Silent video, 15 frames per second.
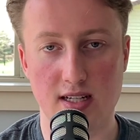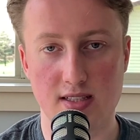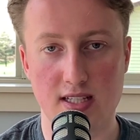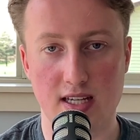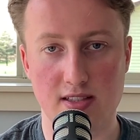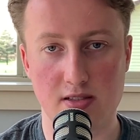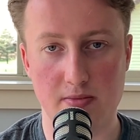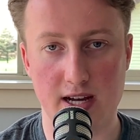of
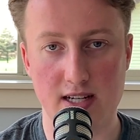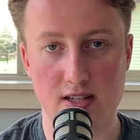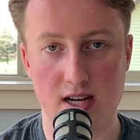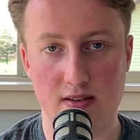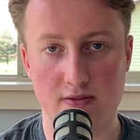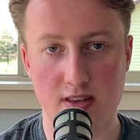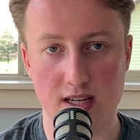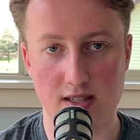takes your mind
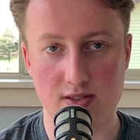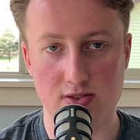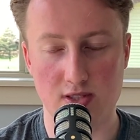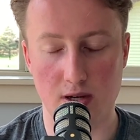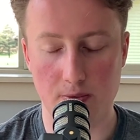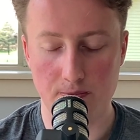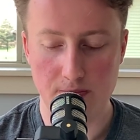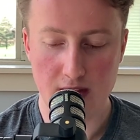off things.
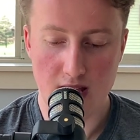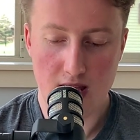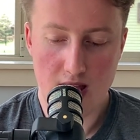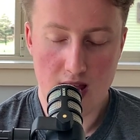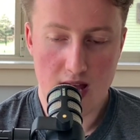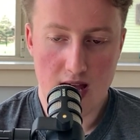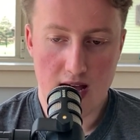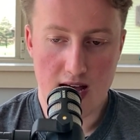So
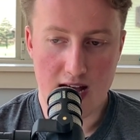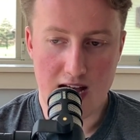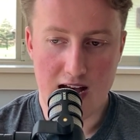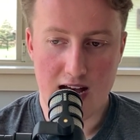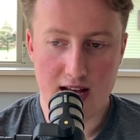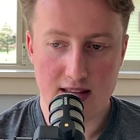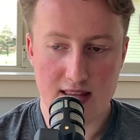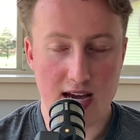
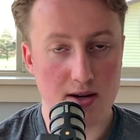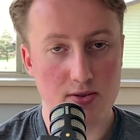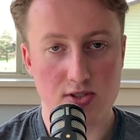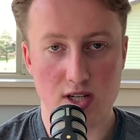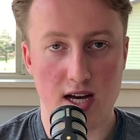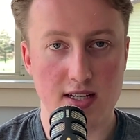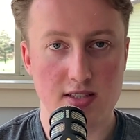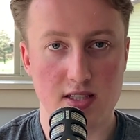that was
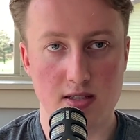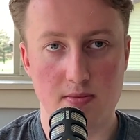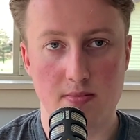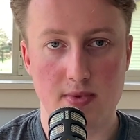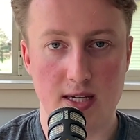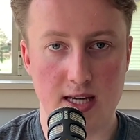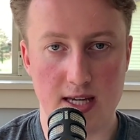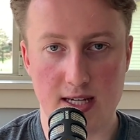awesome.
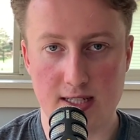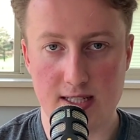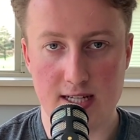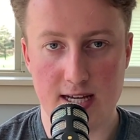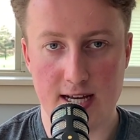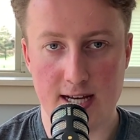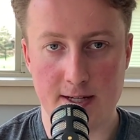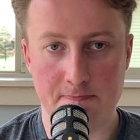And
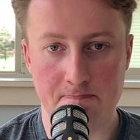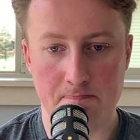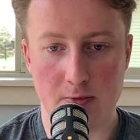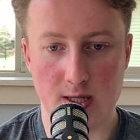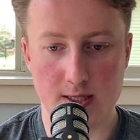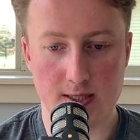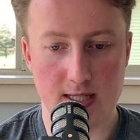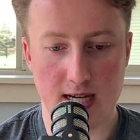
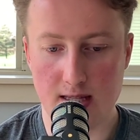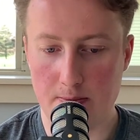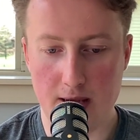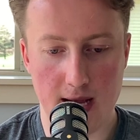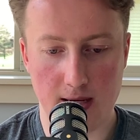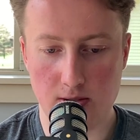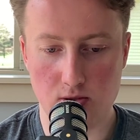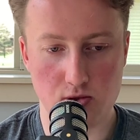but the
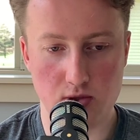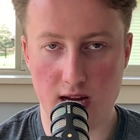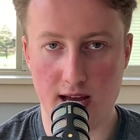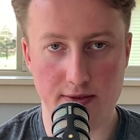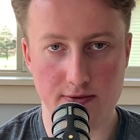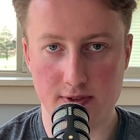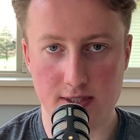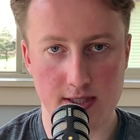Packers
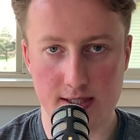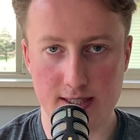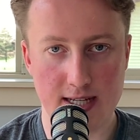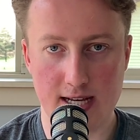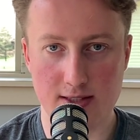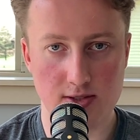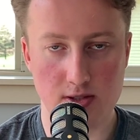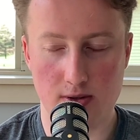draft,
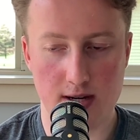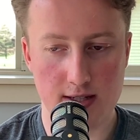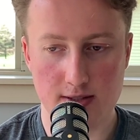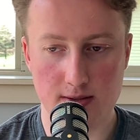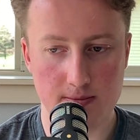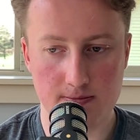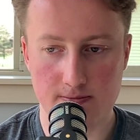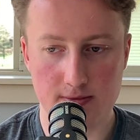not so
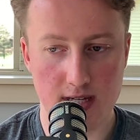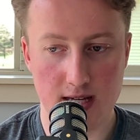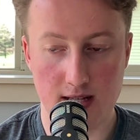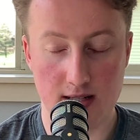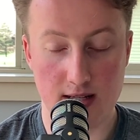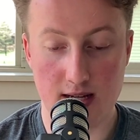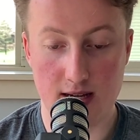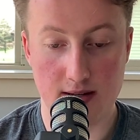awesome.
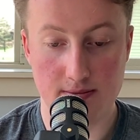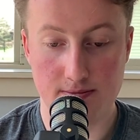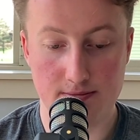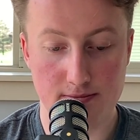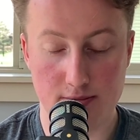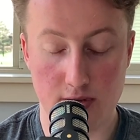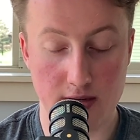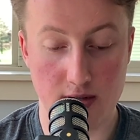And
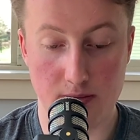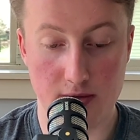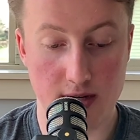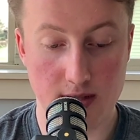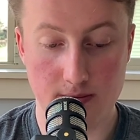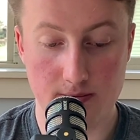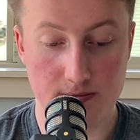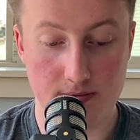boy, oh
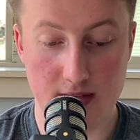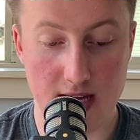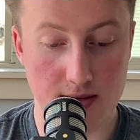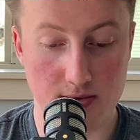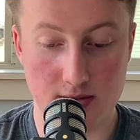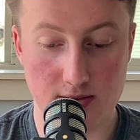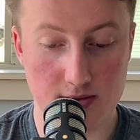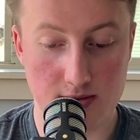boy, that
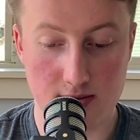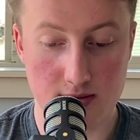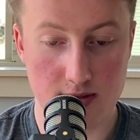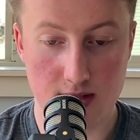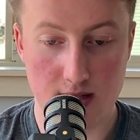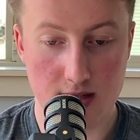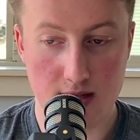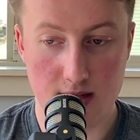was
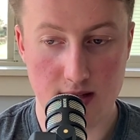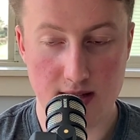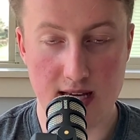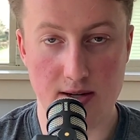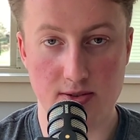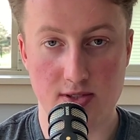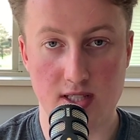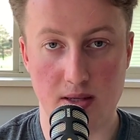
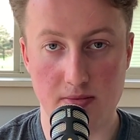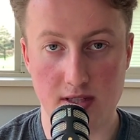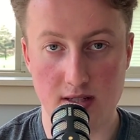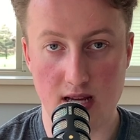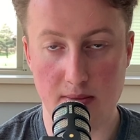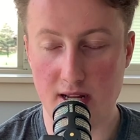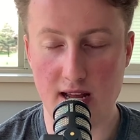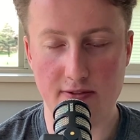something.
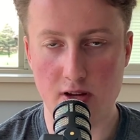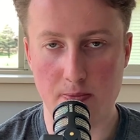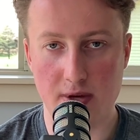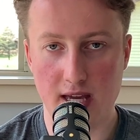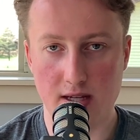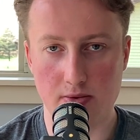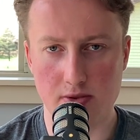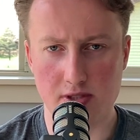I mean, every
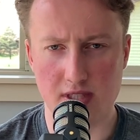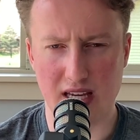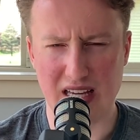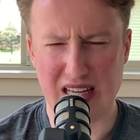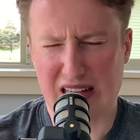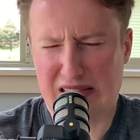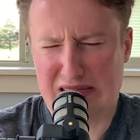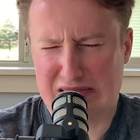pick was like,
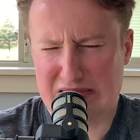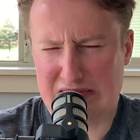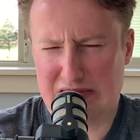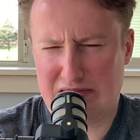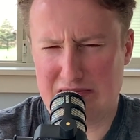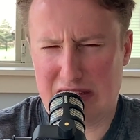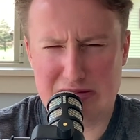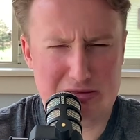
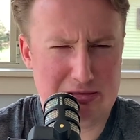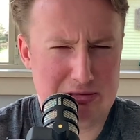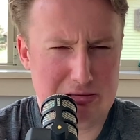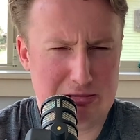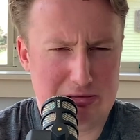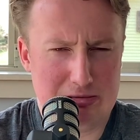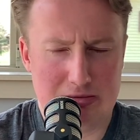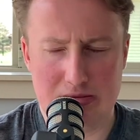ooh,
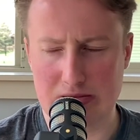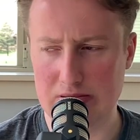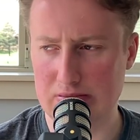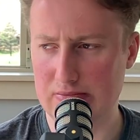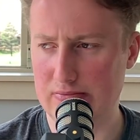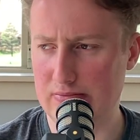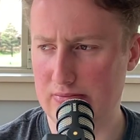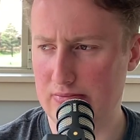
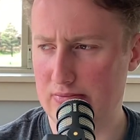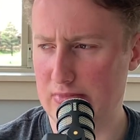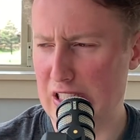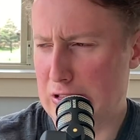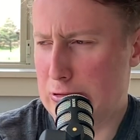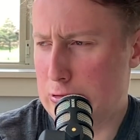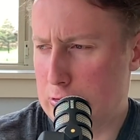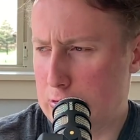
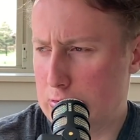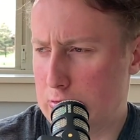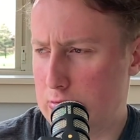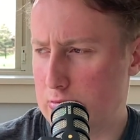ooh,